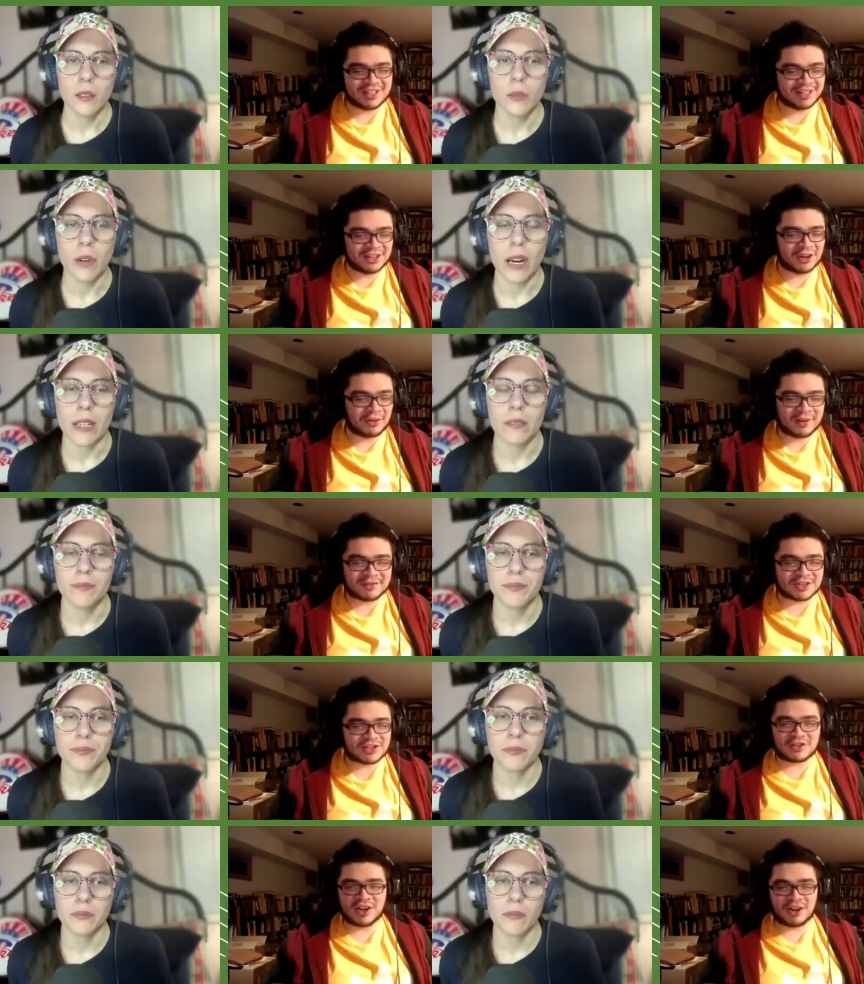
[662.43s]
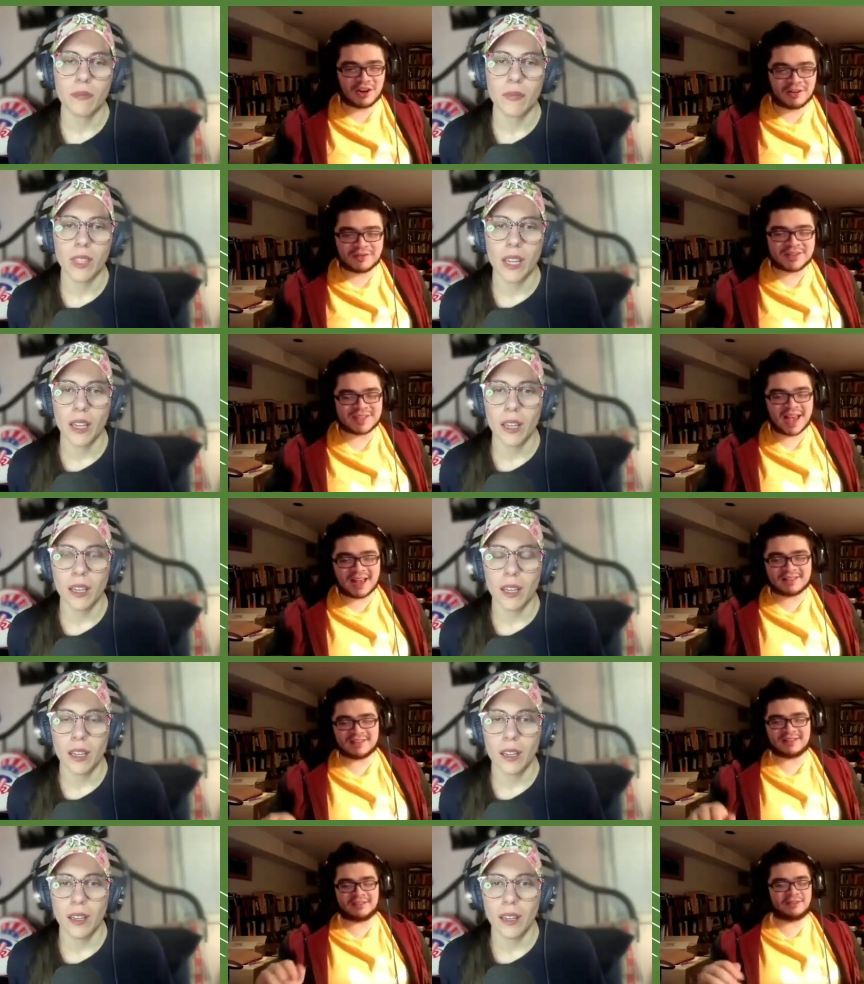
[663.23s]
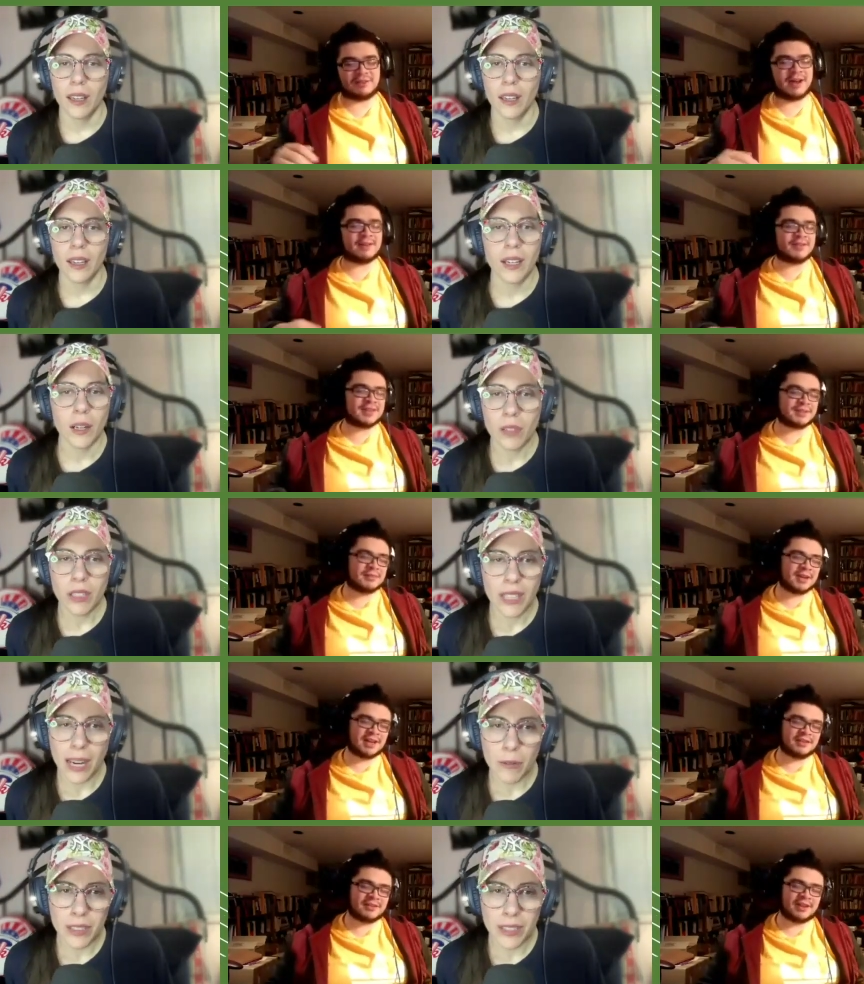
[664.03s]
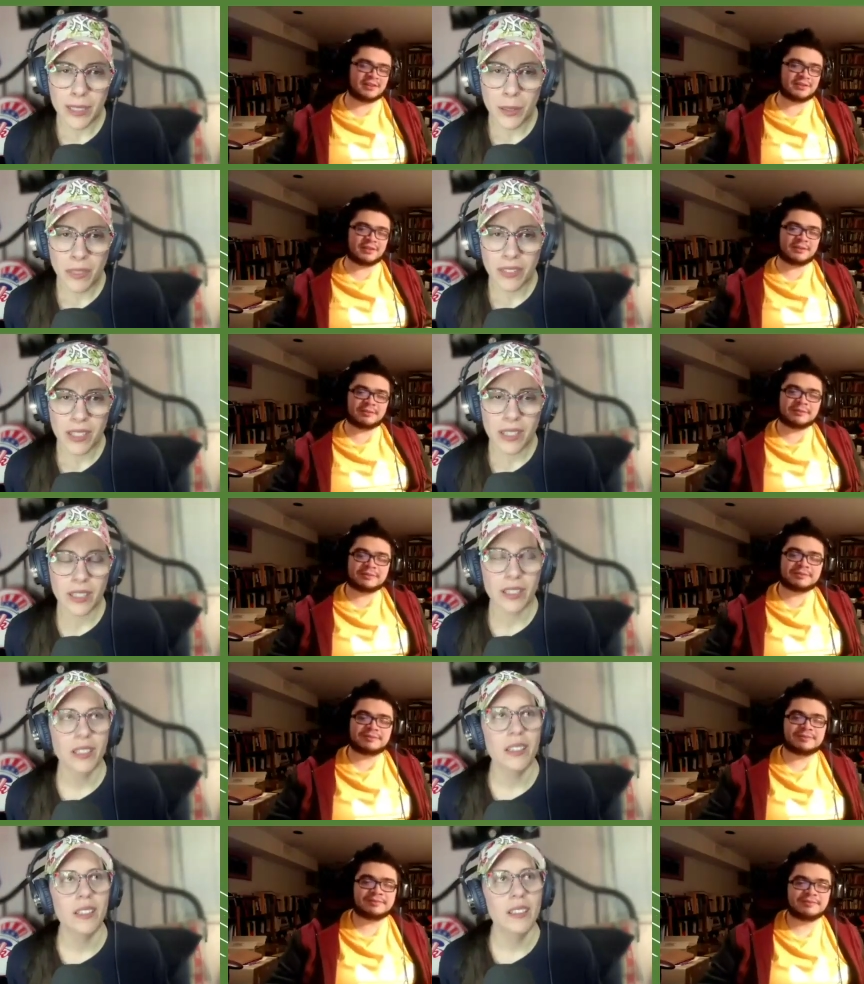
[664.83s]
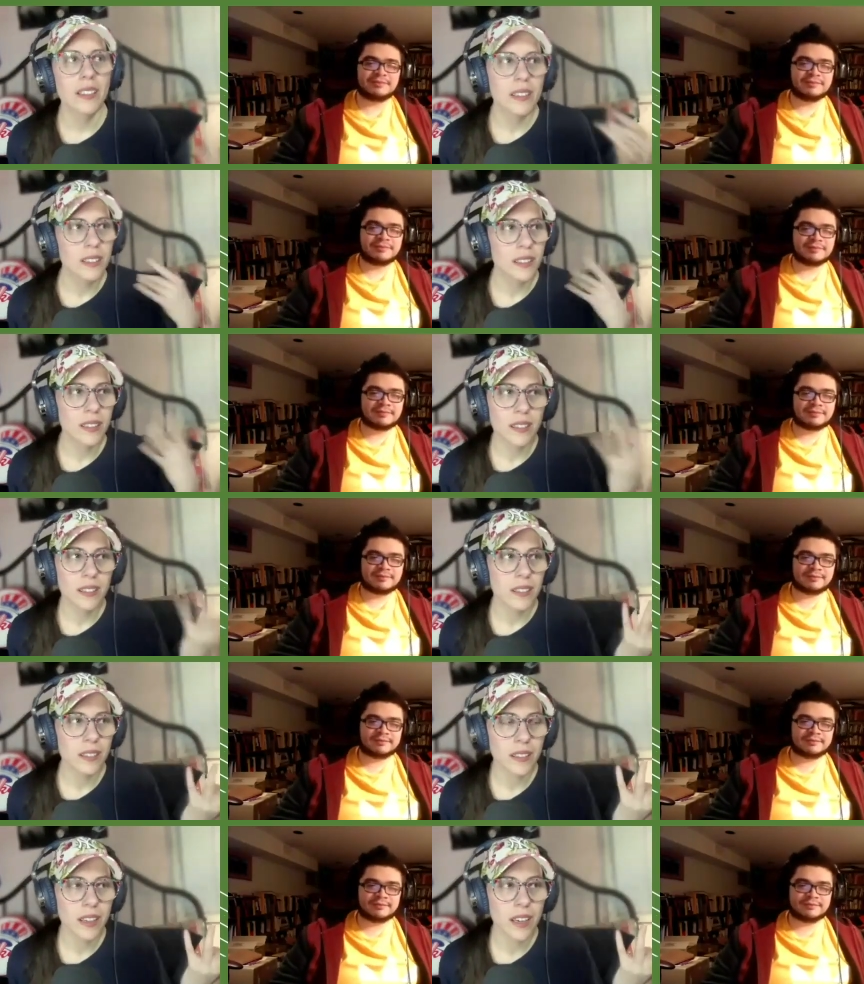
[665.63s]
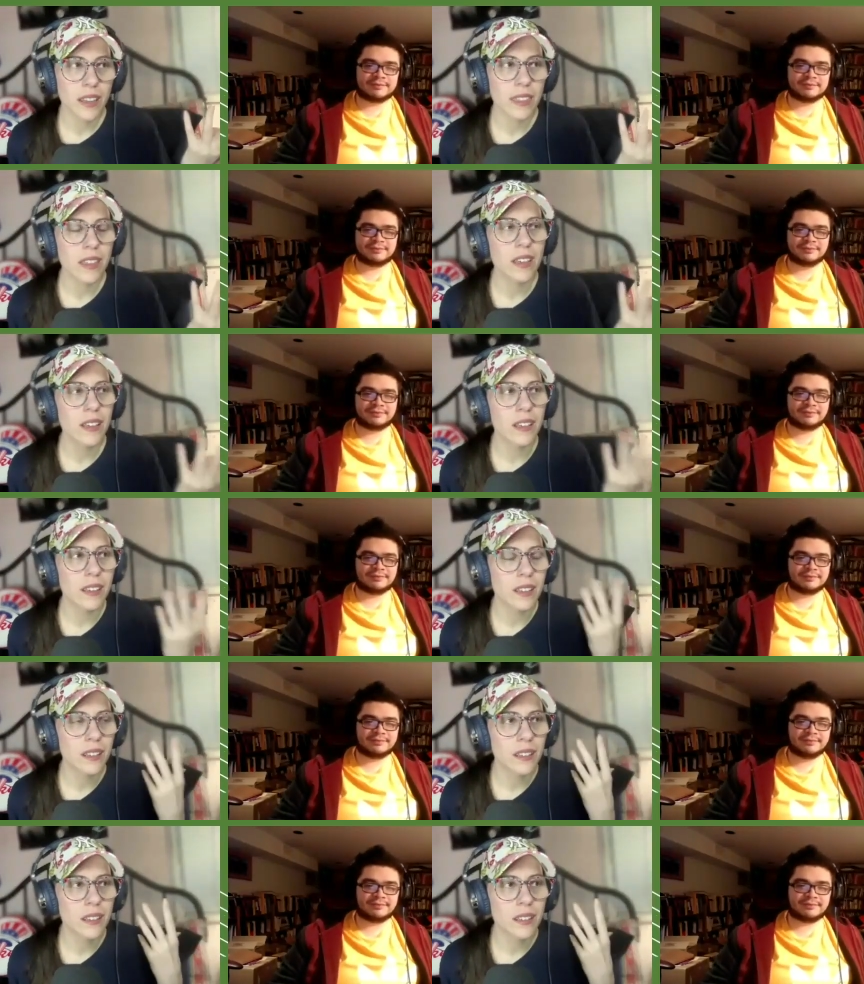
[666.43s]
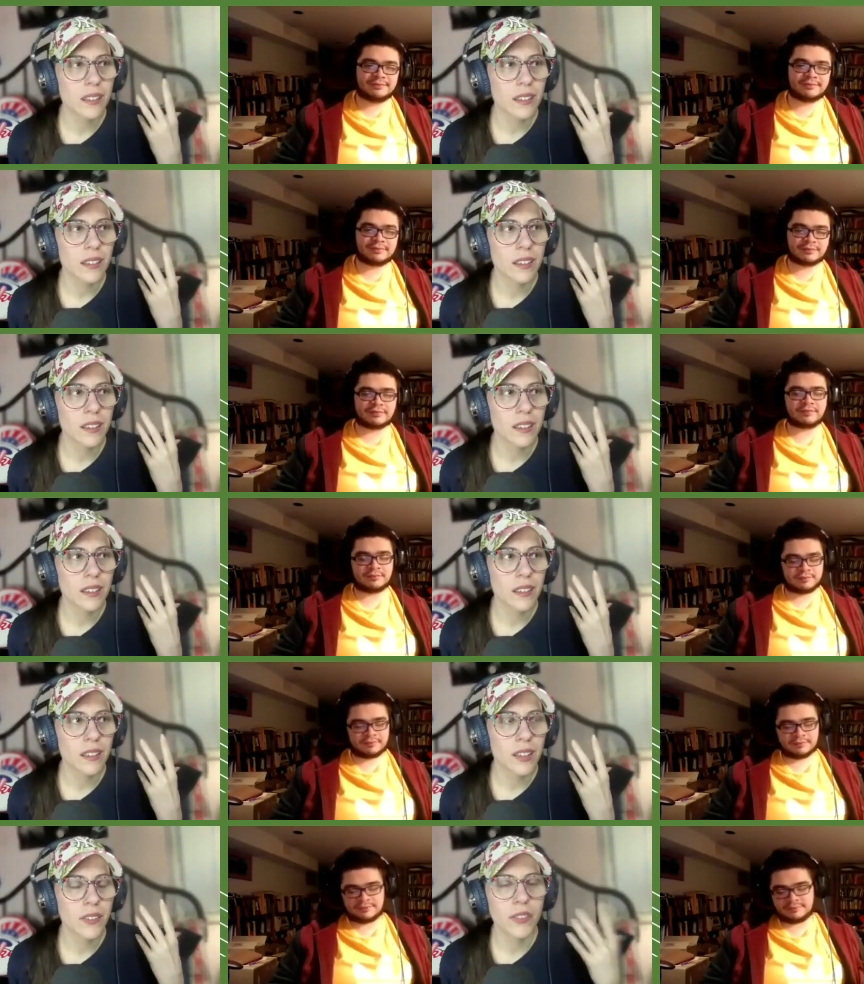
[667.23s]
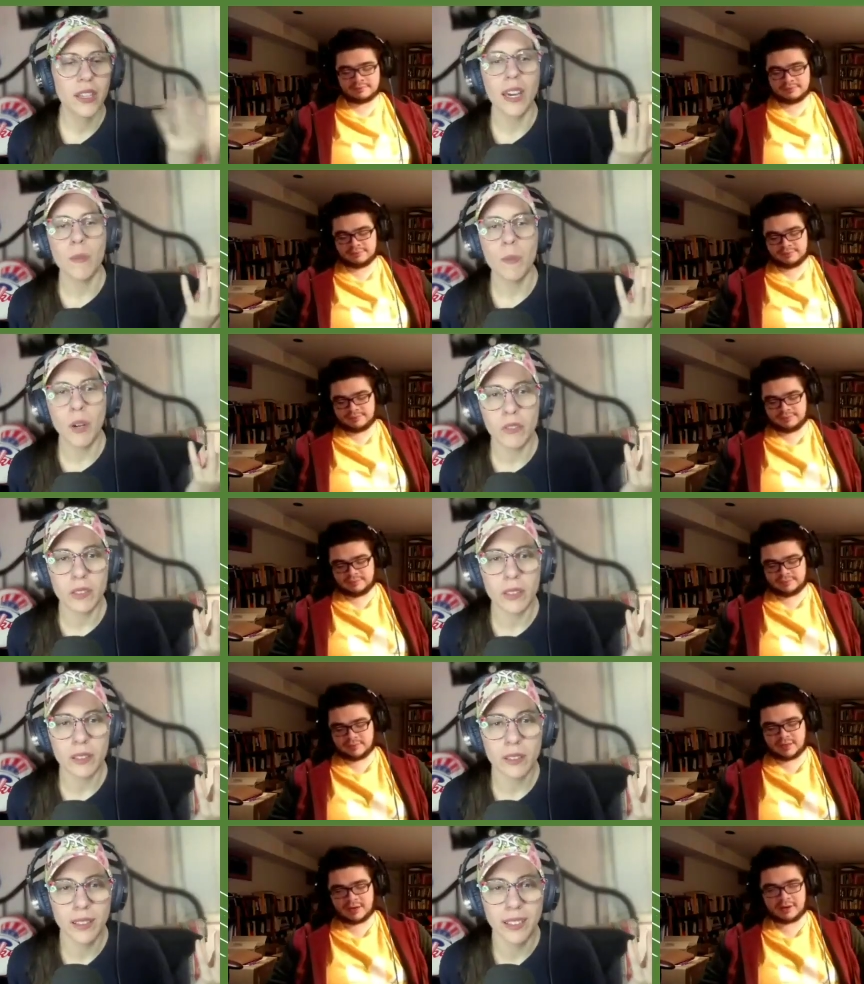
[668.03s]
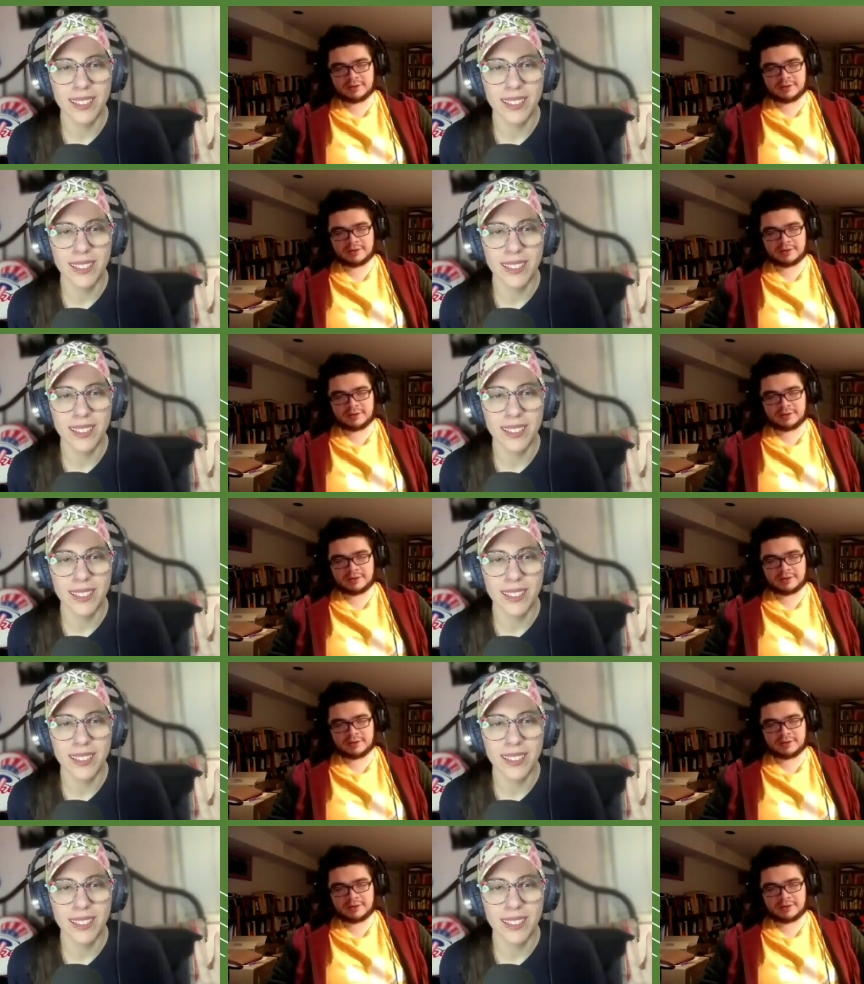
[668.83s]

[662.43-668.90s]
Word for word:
Speaker 1: Right. You don't have to trade all these assets you have. And I really, I
Speaker 2: really don't think. I think if he came over